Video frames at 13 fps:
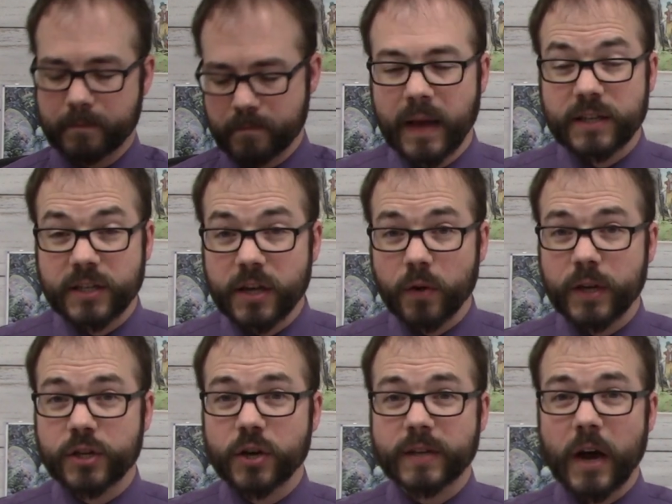And so
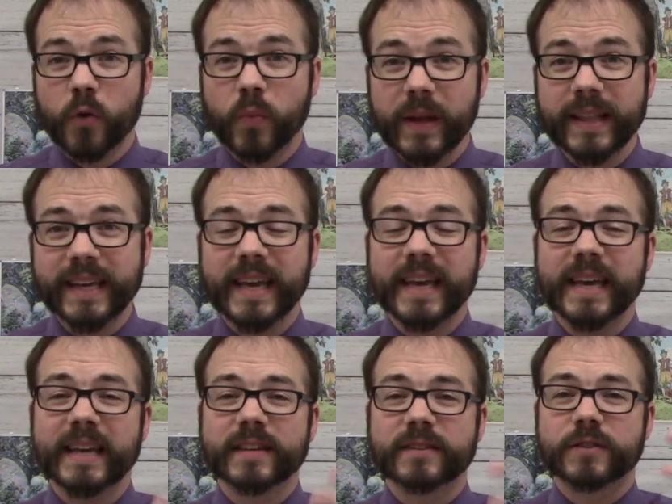he shows how willing
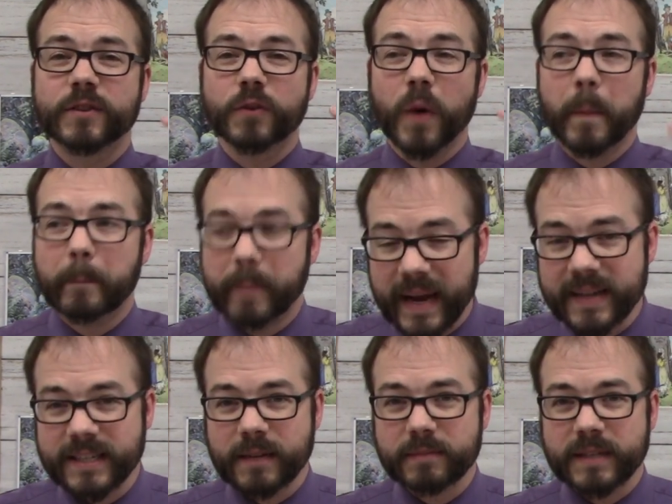he is to
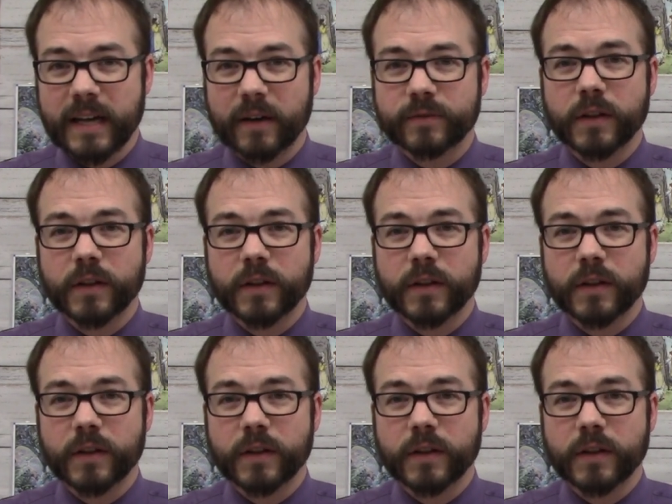abase himself,